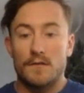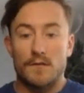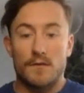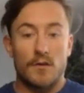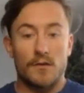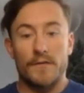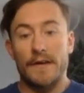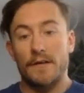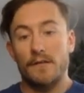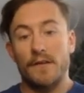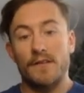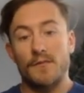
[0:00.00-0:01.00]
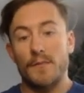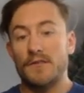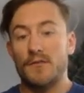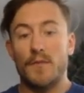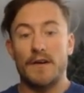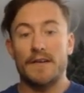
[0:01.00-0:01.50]
Cultivating your list
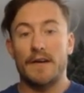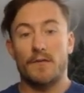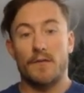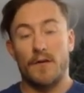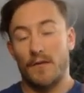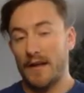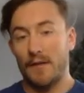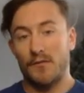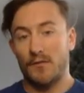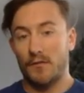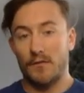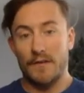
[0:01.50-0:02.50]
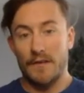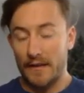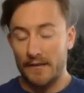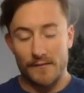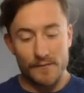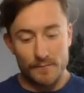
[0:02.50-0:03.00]
makes you money down the road. Absolutely.
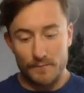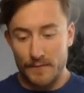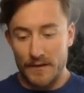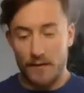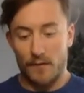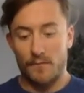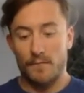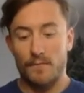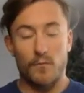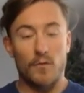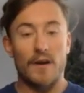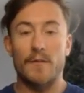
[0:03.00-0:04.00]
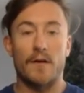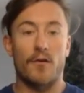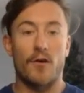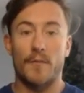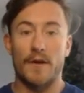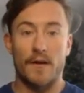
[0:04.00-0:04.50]
That's, what I've been
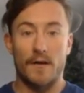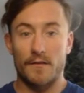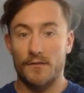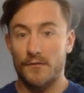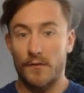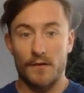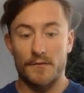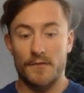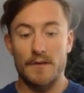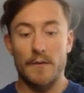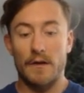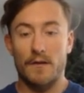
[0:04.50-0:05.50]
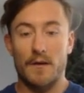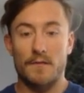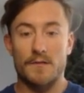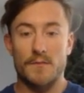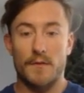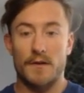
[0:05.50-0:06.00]
harping on as far as your email
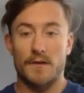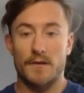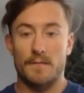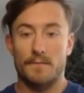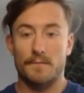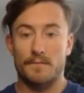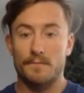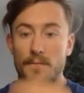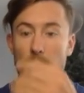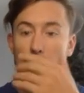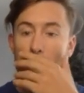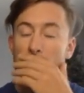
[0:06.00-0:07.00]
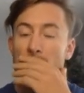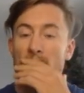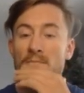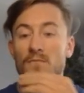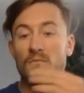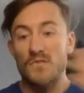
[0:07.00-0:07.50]
autoresponder.
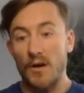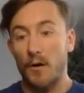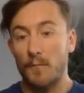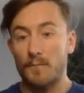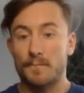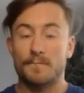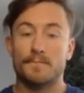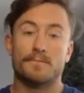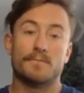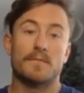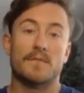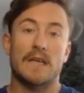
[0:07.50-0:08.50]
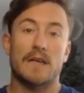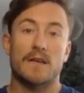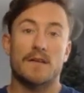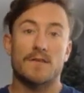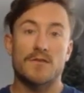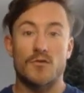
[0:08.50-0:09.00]
So
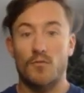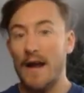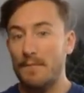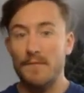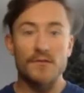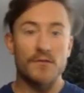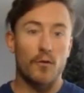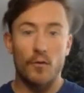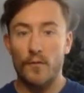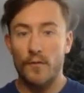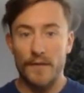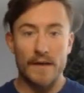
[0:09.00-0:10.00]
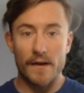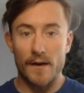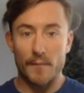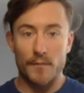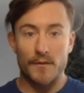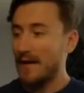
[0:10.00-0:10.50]
to wrap this whole thing
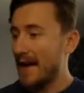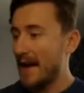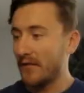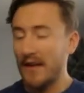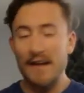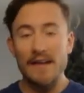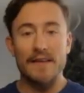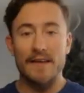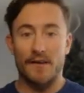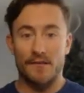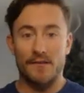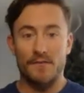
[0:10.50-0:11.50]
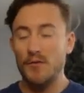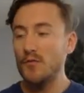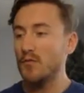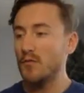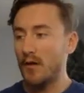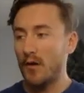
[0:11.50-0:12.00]
up, out of anything else, if
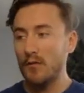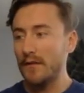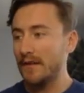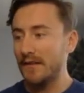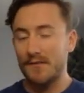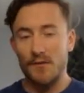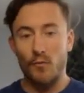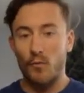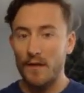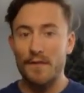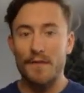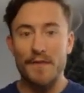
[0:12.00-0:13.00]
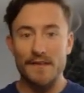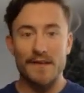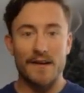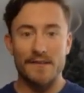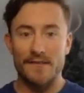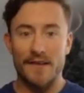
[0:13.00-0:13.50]
you only listen to one thing that
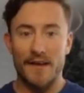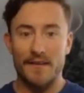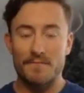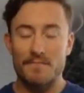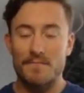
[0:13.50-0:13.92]
I say,